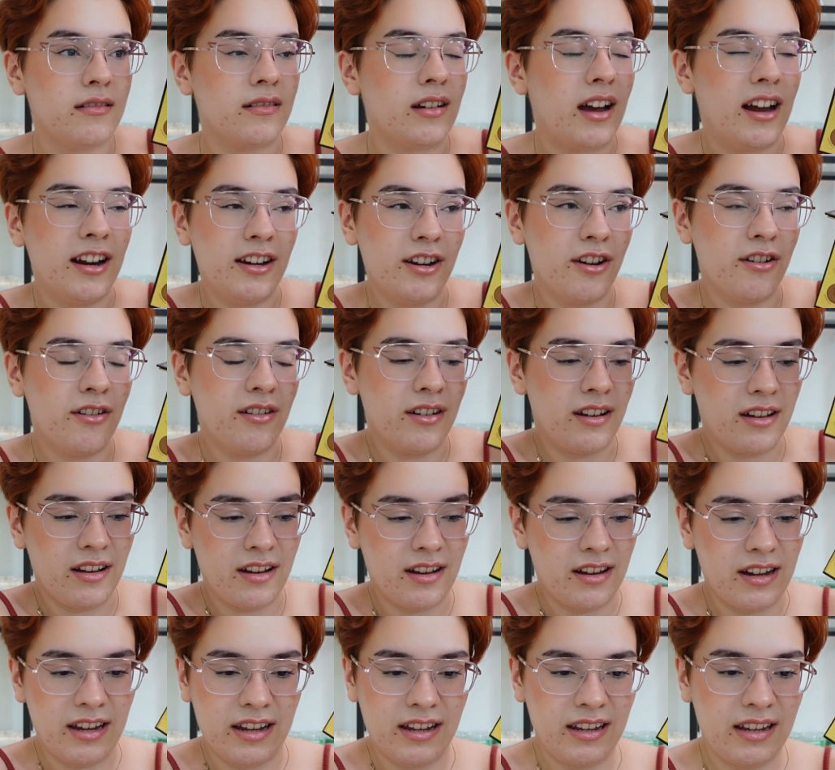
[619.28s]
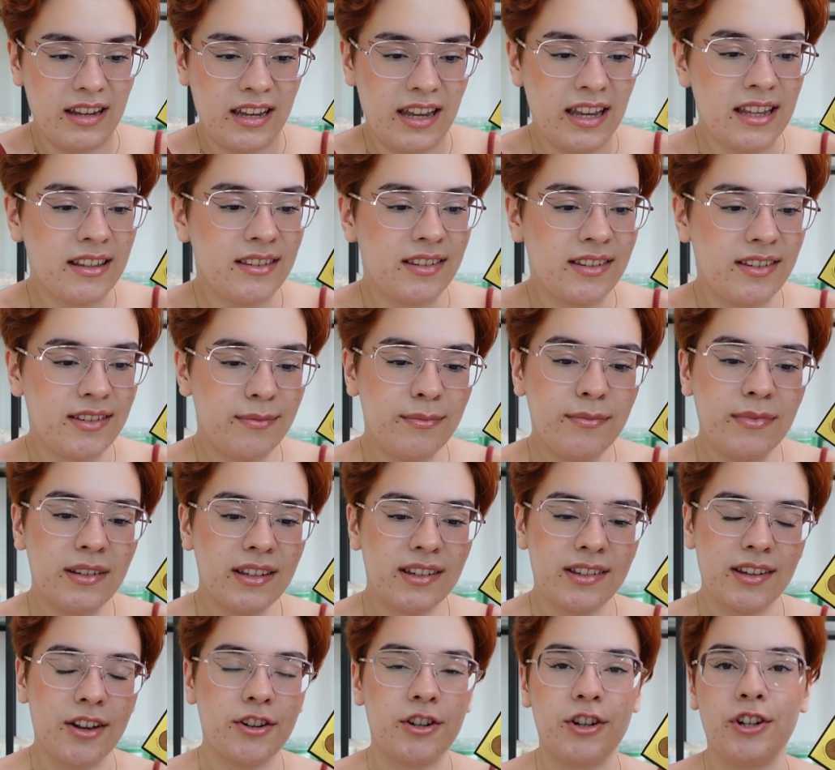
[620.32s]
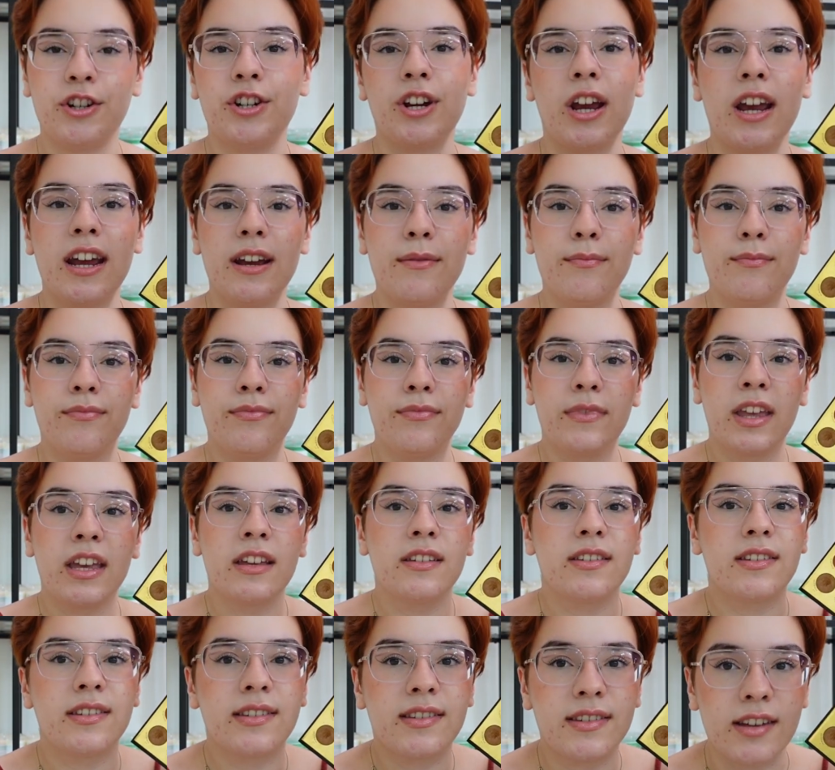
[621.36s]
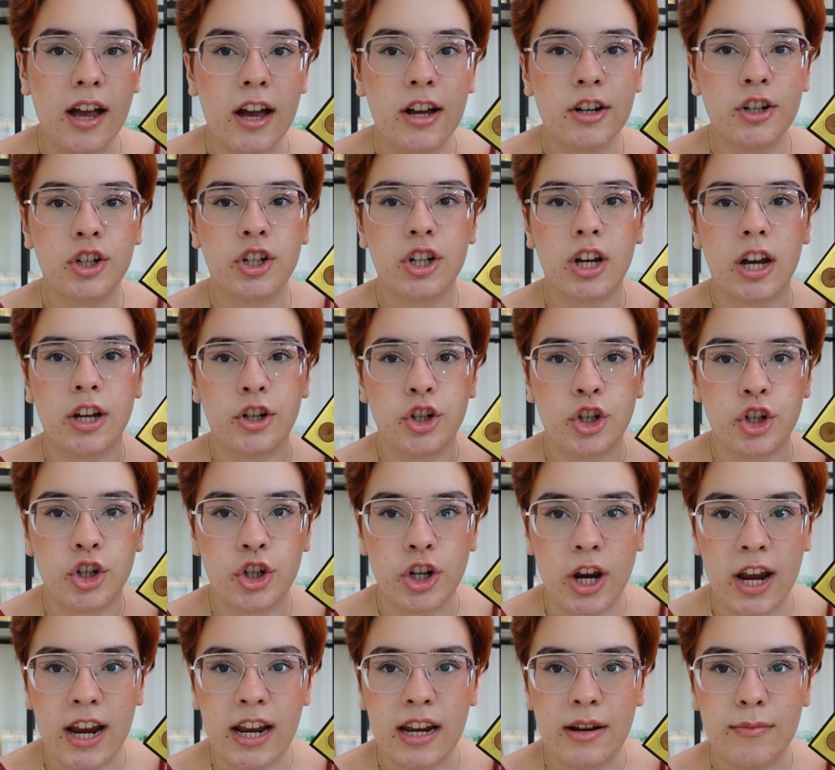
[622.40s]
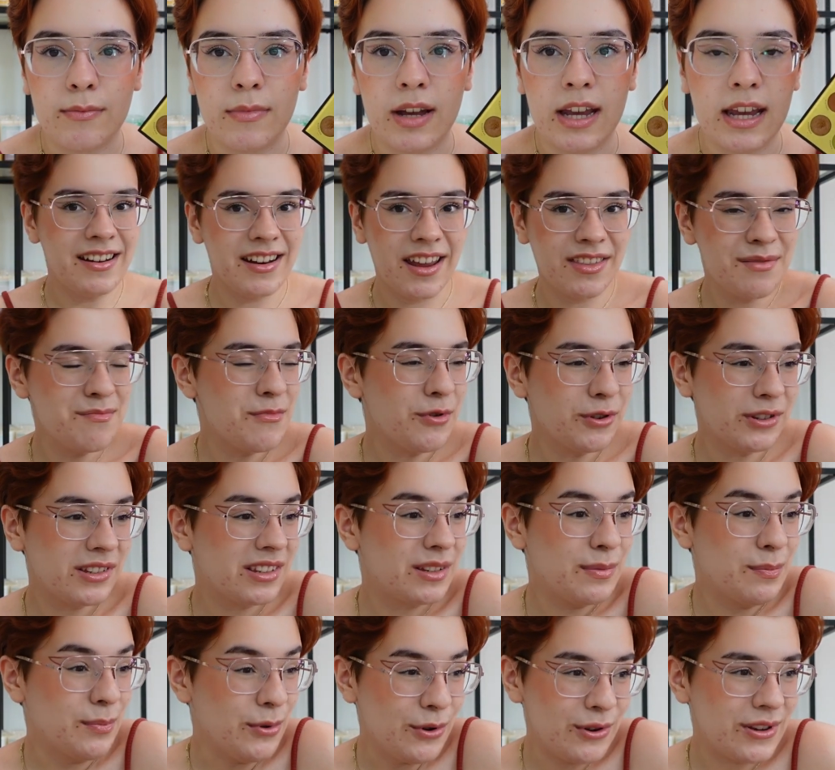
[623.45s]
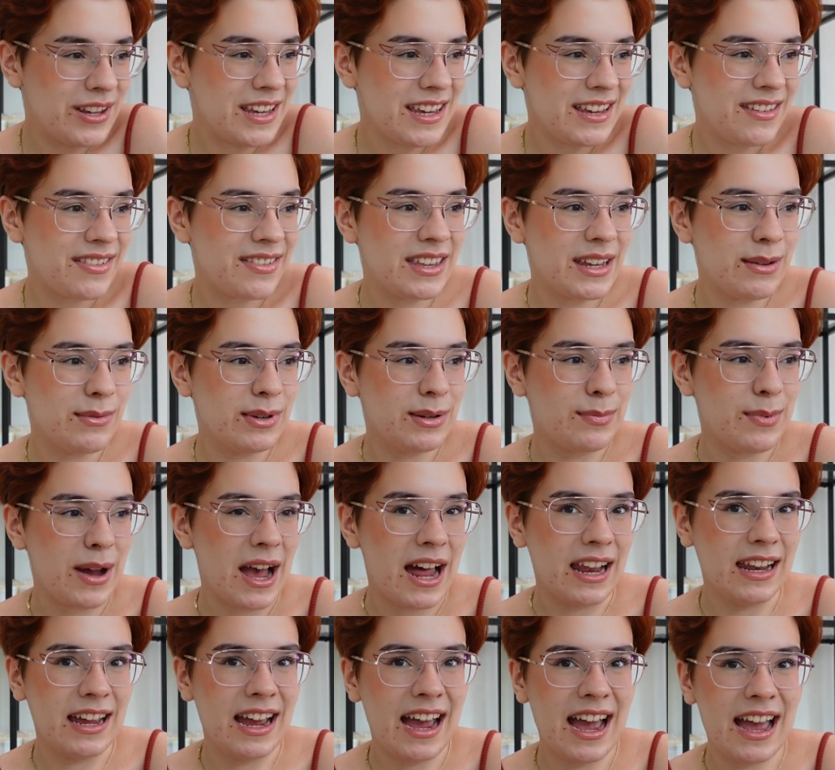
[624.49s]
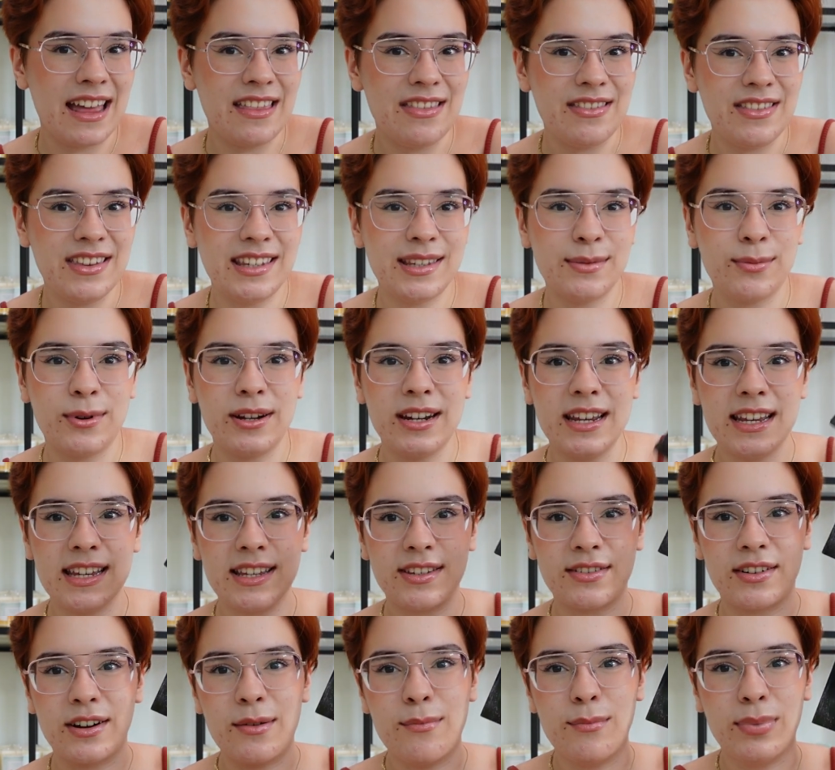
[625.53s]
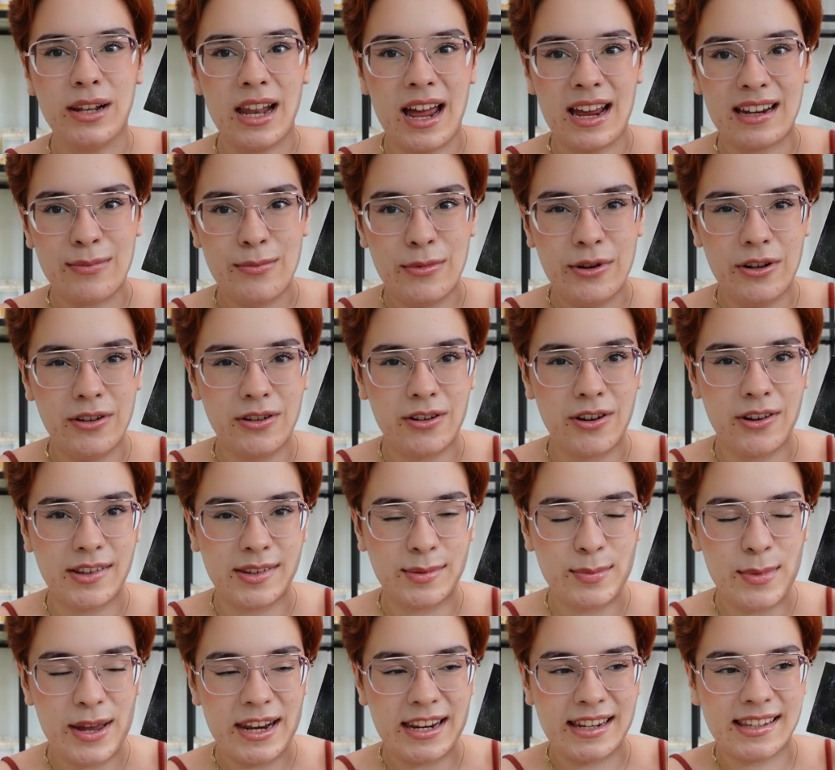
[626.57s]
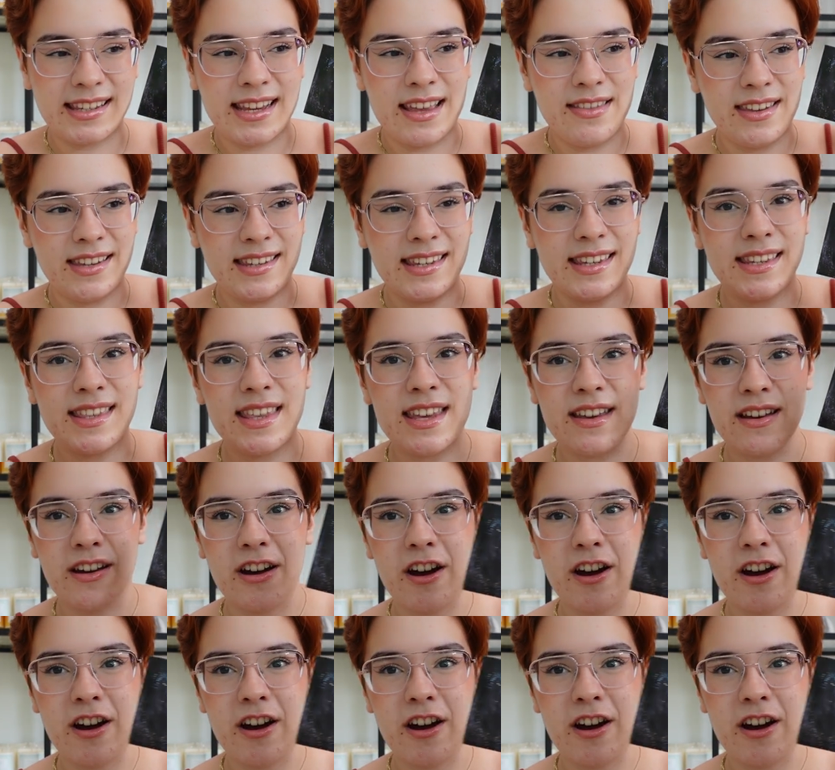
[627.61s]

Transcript: I know, it's such a shame. Such a shame. Another more spooky themed palette, and this one is from Black Moon Cosmetics, and this is the